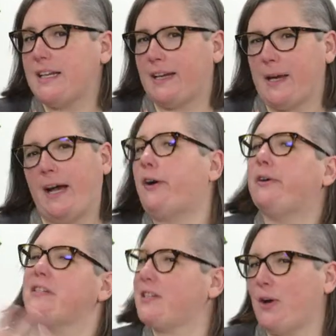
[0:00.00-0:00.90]
and a
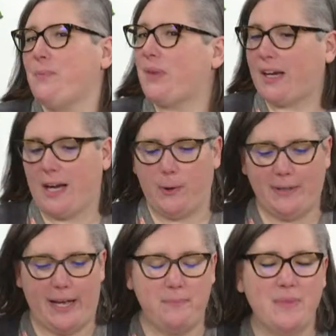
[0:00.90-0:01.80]
cowl so a
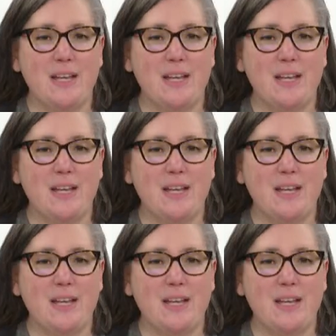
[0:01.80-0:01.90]
cowlette